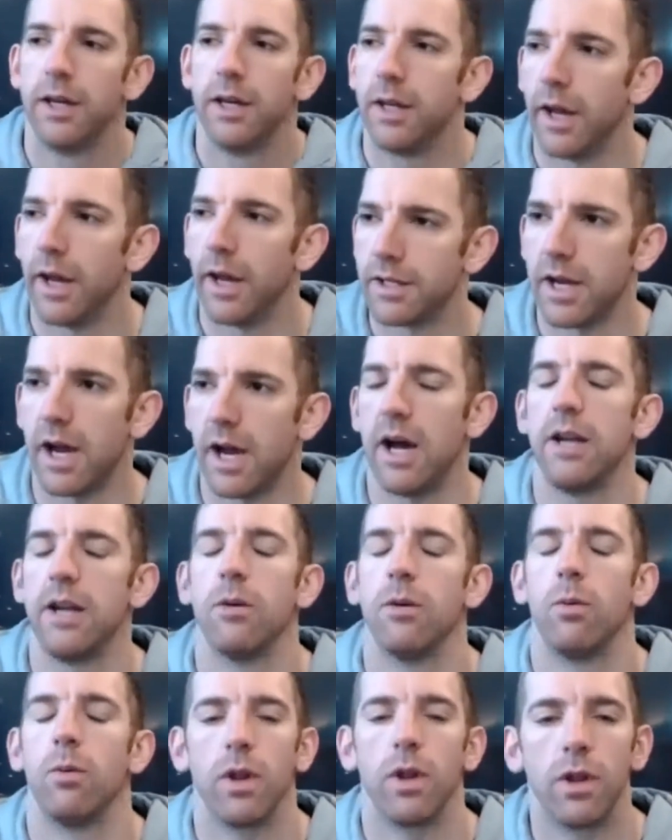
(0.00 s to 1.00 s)
it's kind
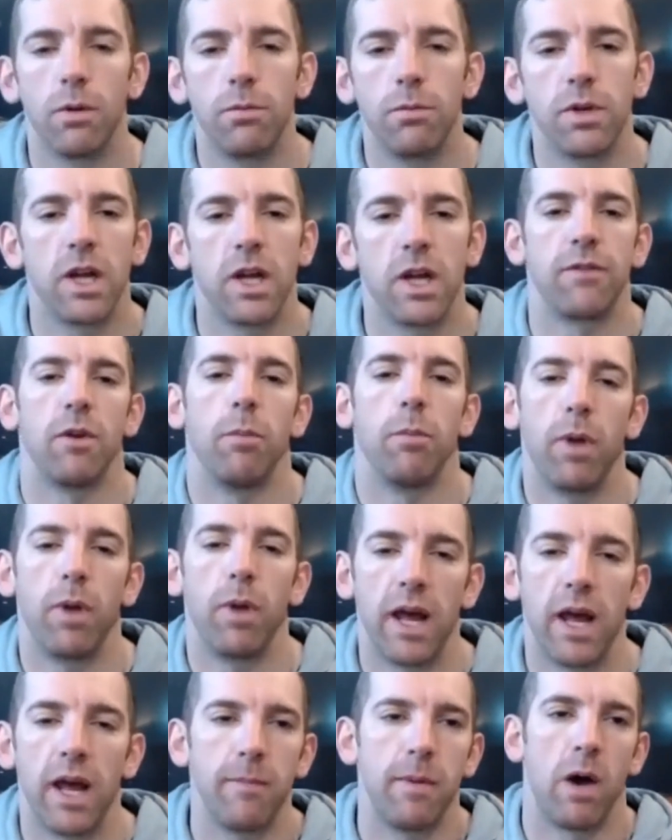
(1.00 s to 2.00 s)
of one of them you're going to have to
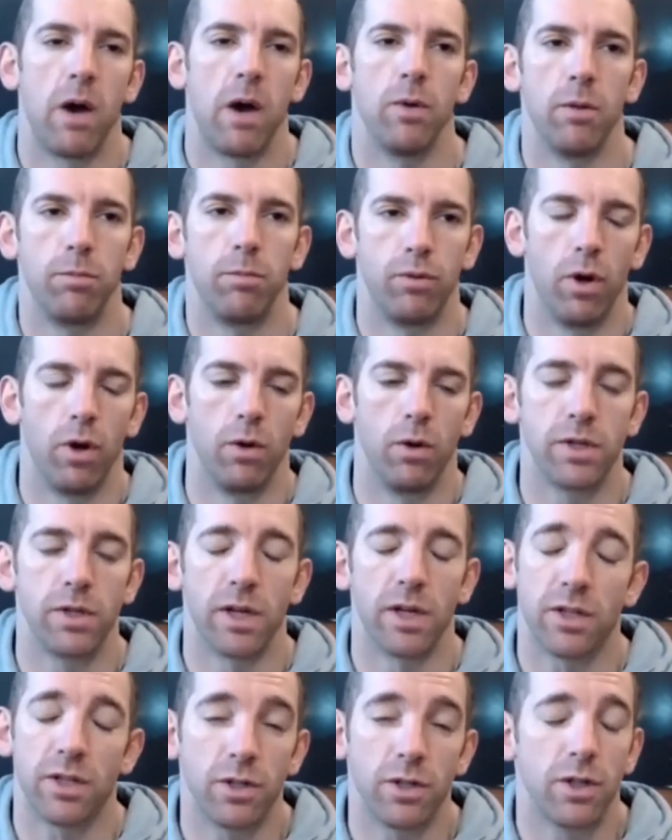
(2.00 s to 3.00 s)
play about with the
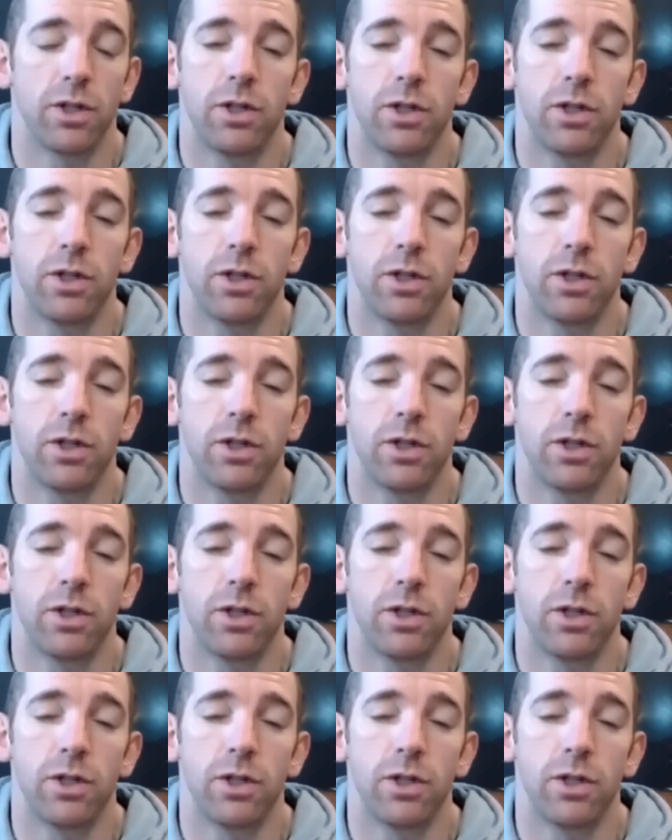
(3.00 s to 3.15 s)
process, because there's